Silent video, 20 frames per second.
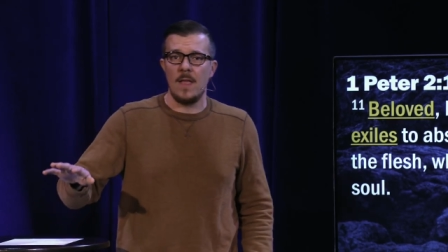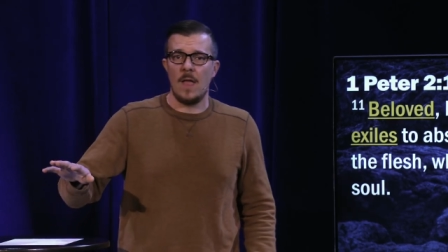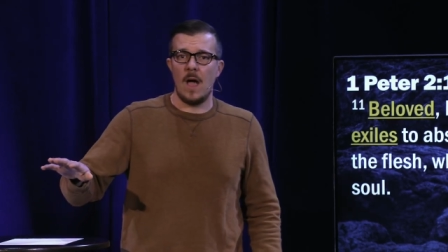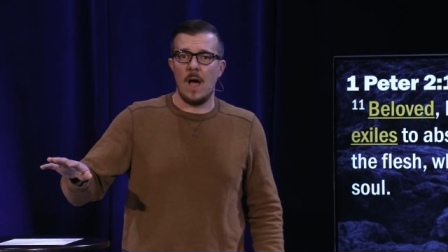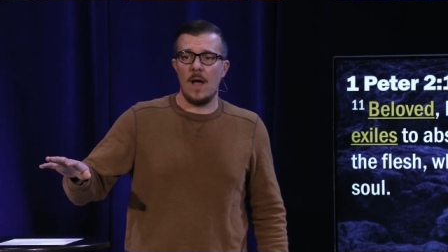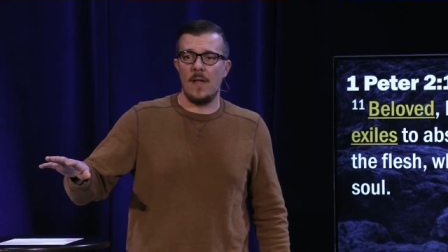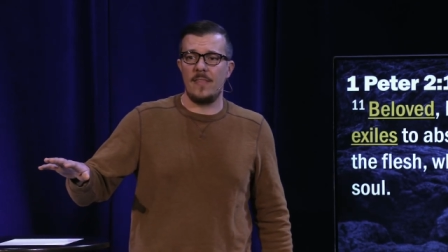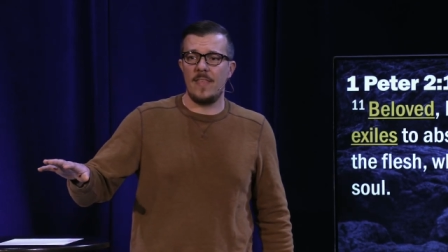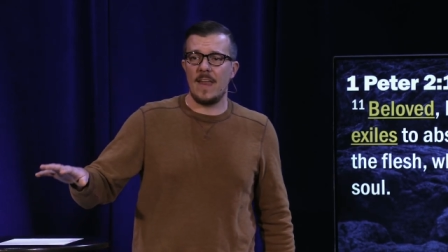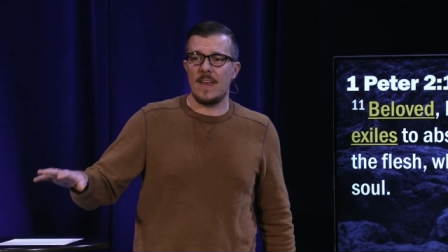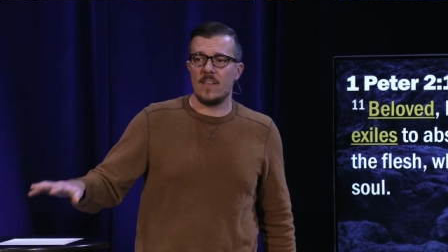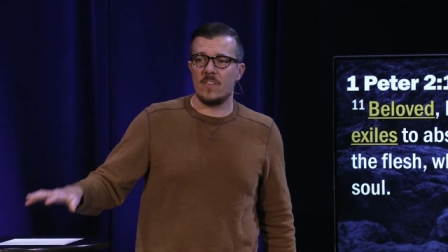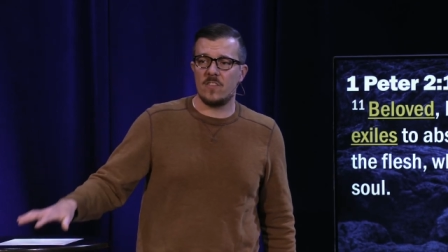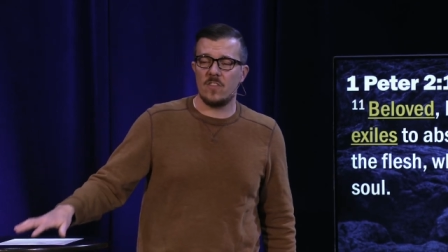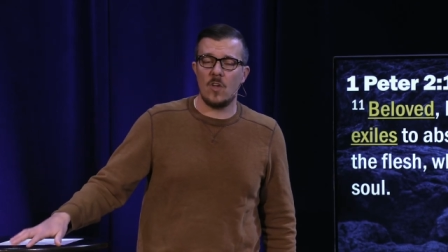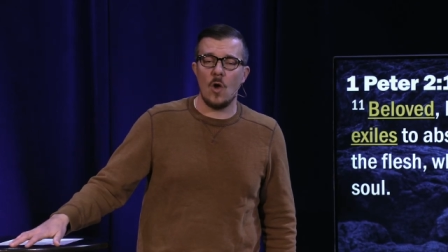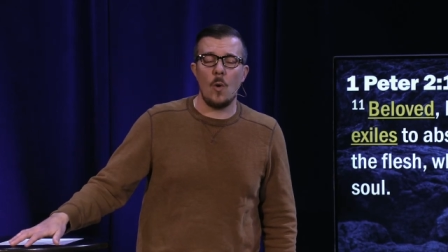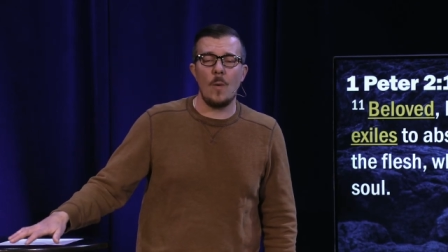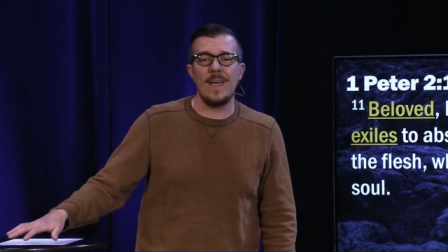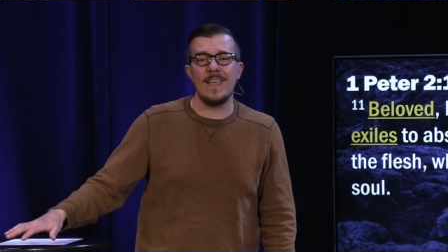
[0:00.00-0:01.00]
uh, that is
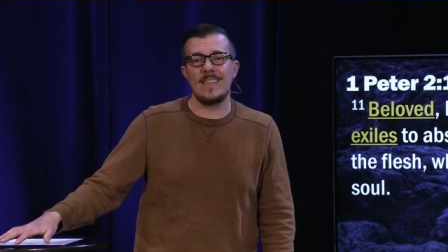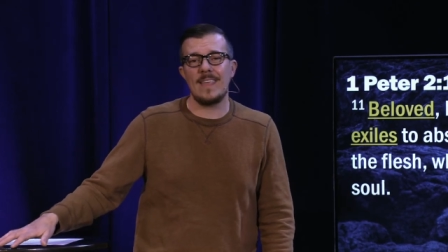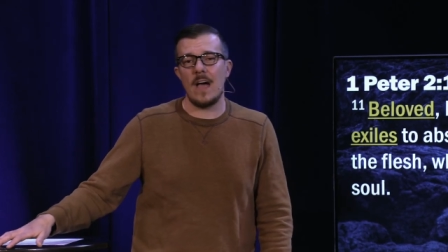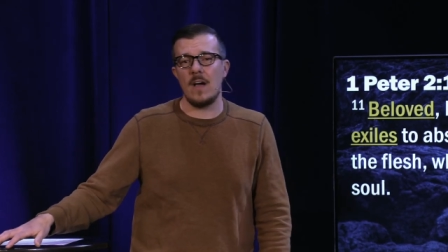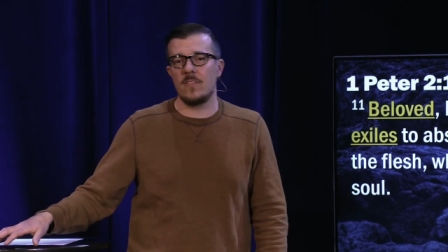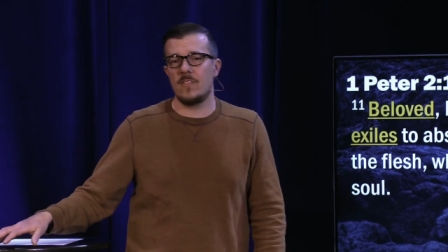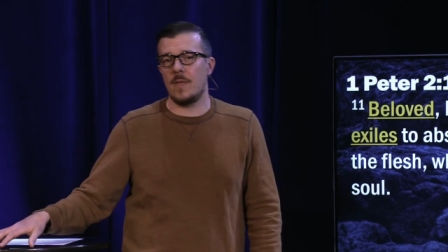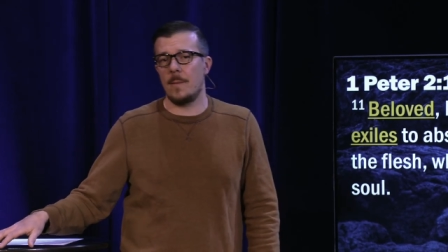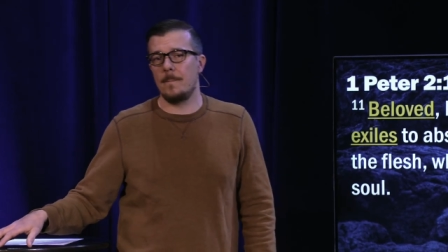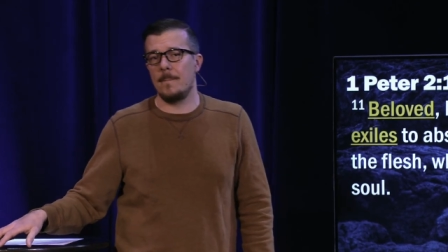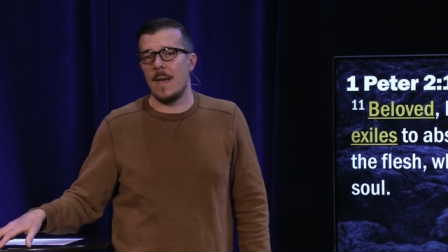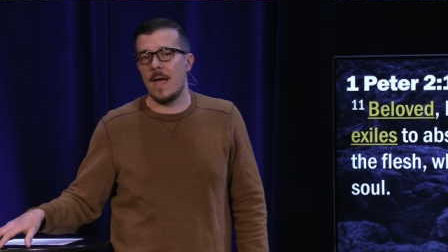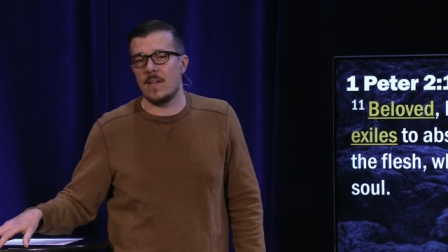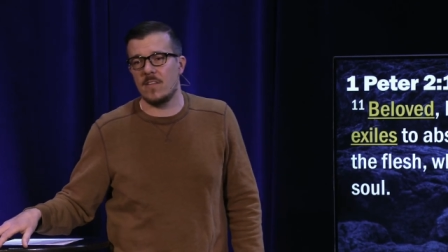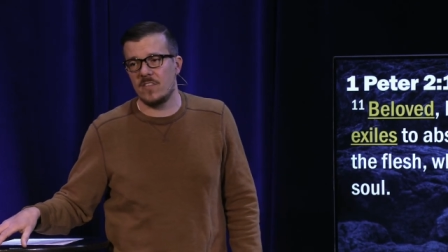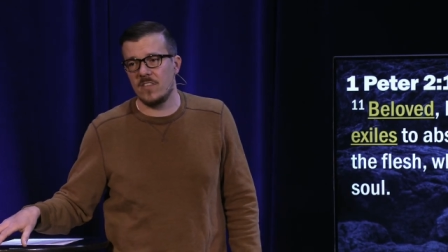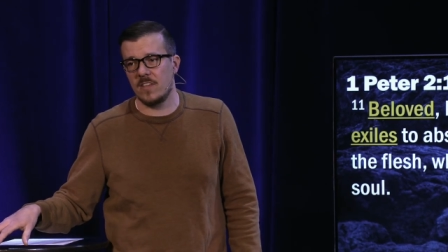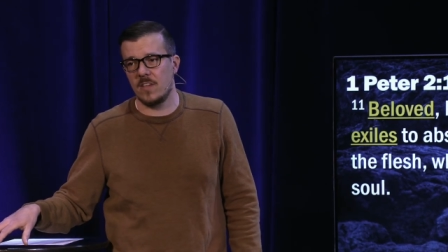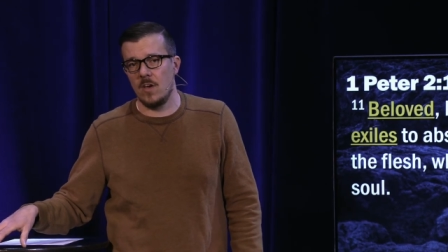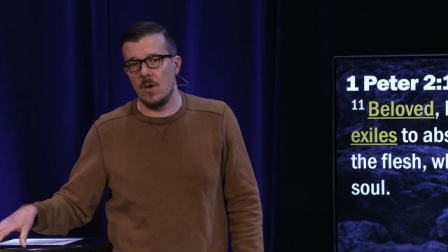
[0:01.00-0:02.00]
going down to
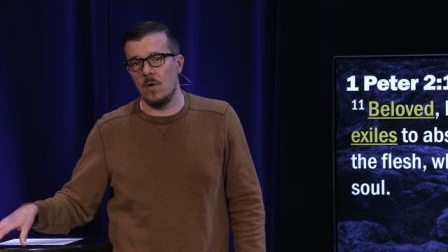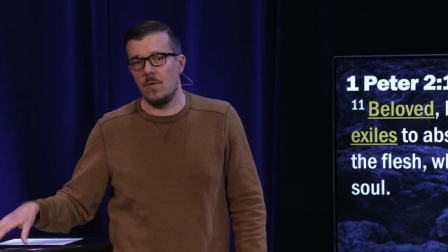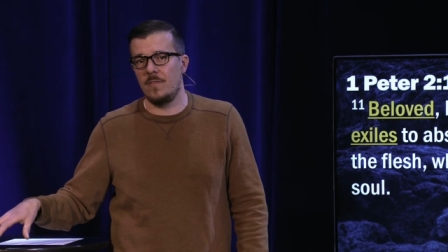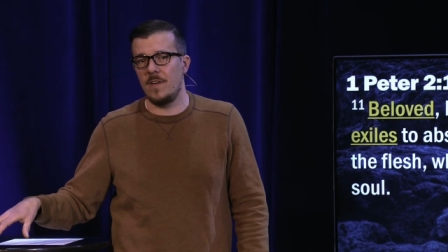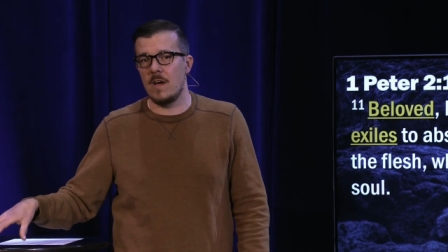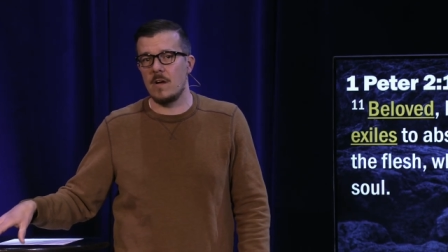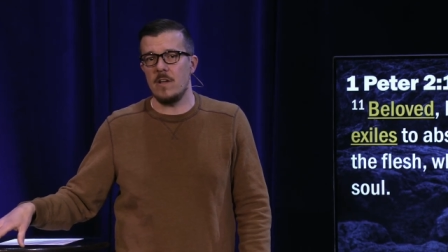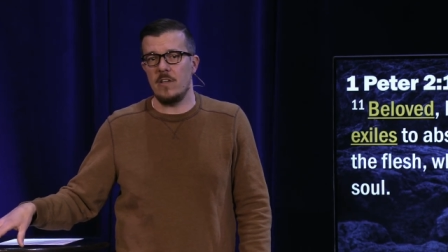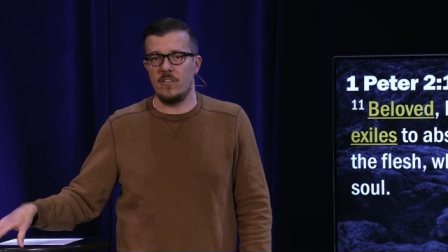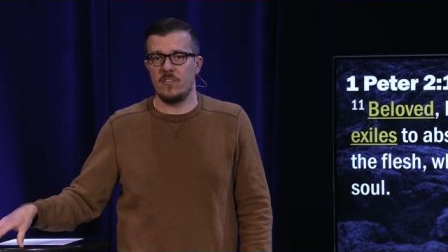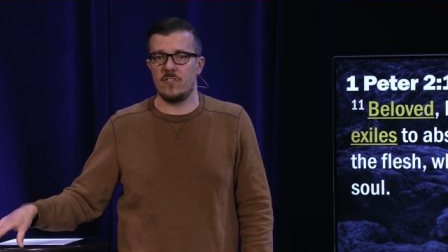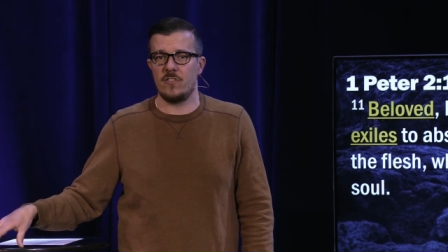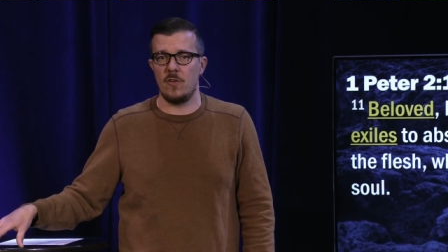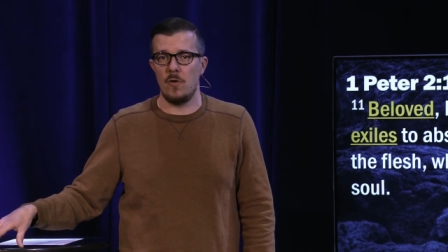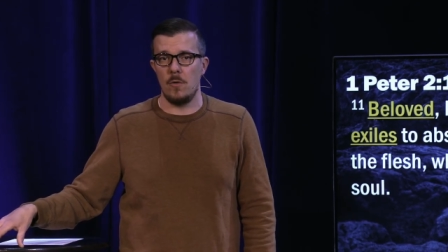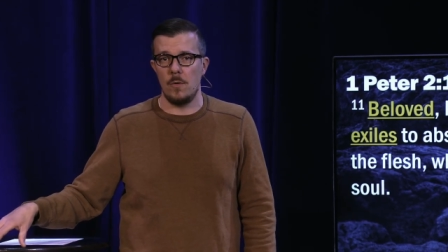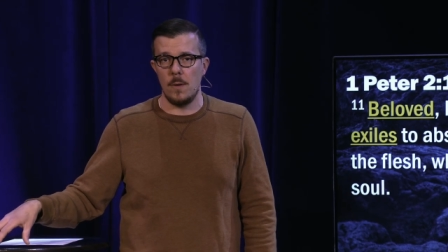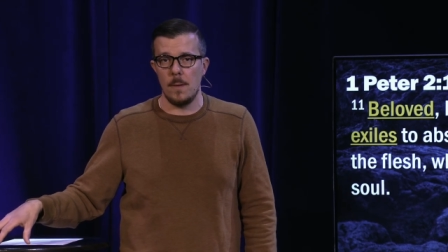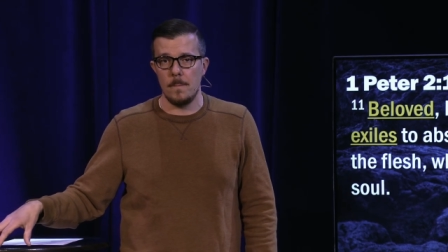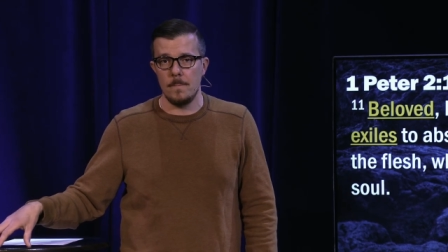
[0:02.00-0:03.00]
Mexico very
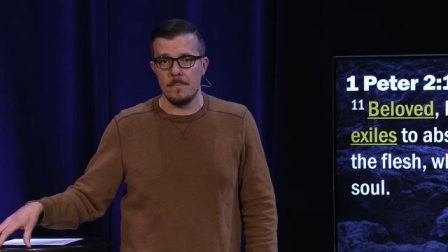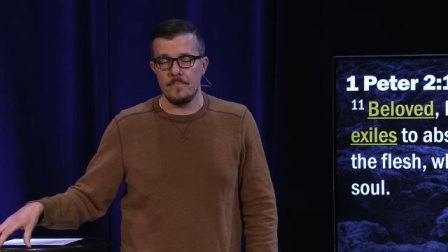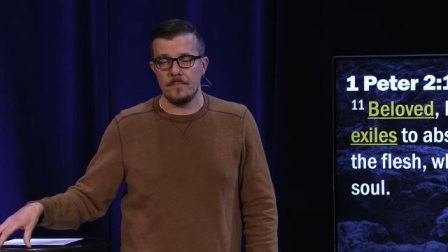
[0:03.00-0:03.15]
soon.